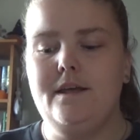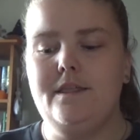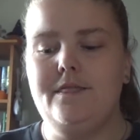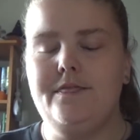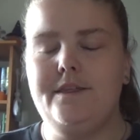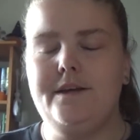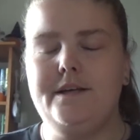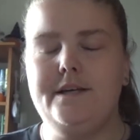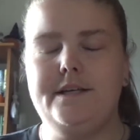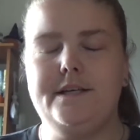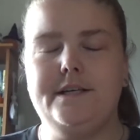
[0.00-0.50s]

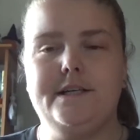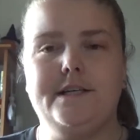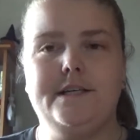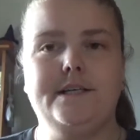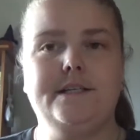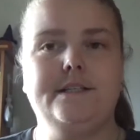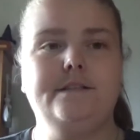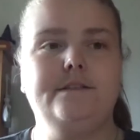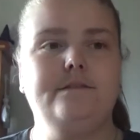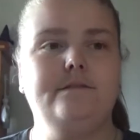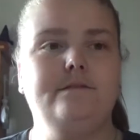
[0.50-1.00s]

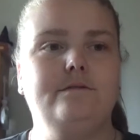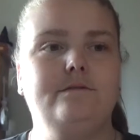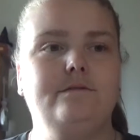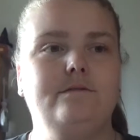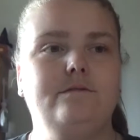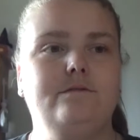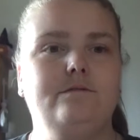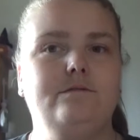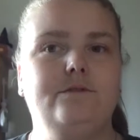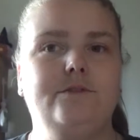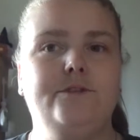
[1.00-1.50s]
the
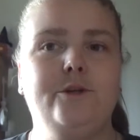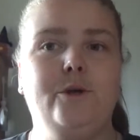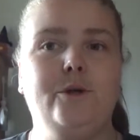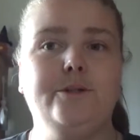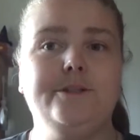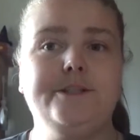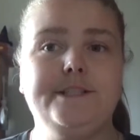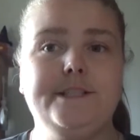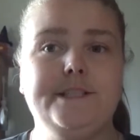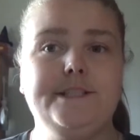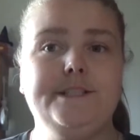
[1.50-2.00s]

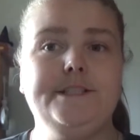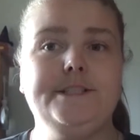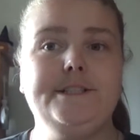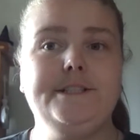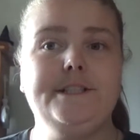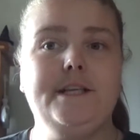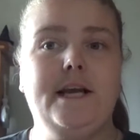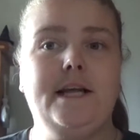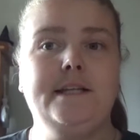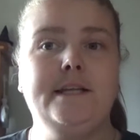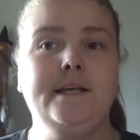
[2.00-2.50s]
solstice
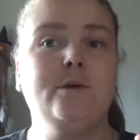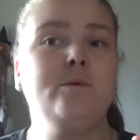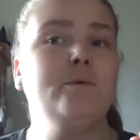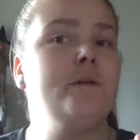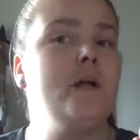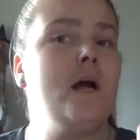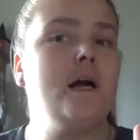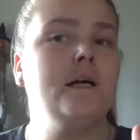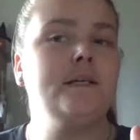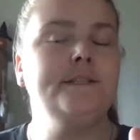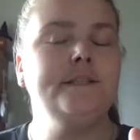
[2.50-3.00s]
and
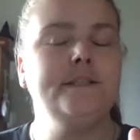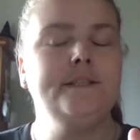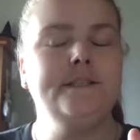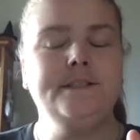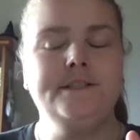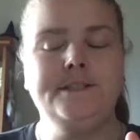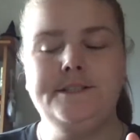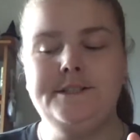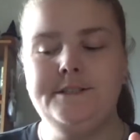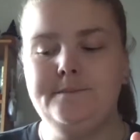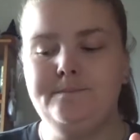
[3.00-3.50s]

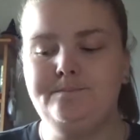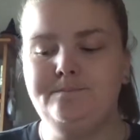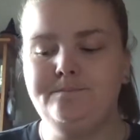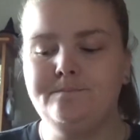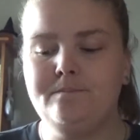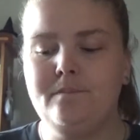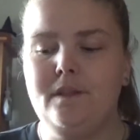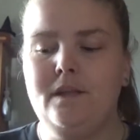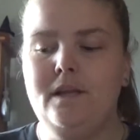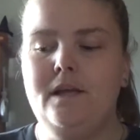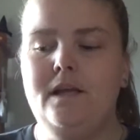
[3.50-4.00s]
equinoxes.
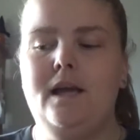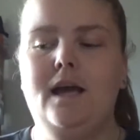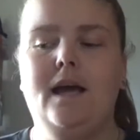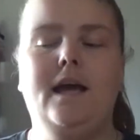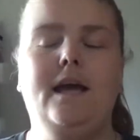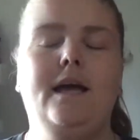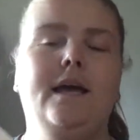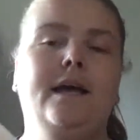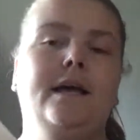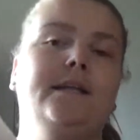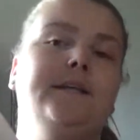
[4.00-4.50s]

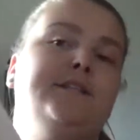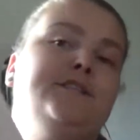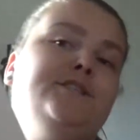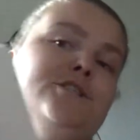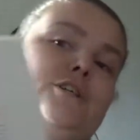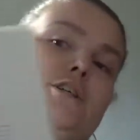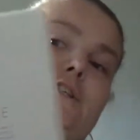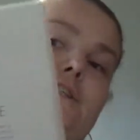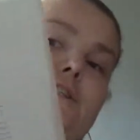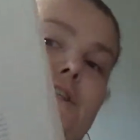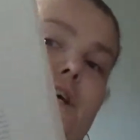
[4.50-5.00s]
And it
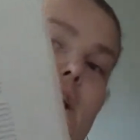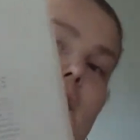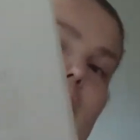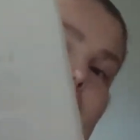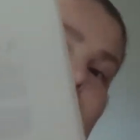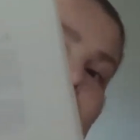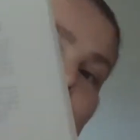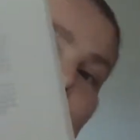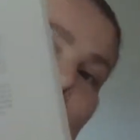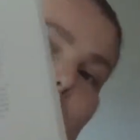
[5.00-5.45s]
starts off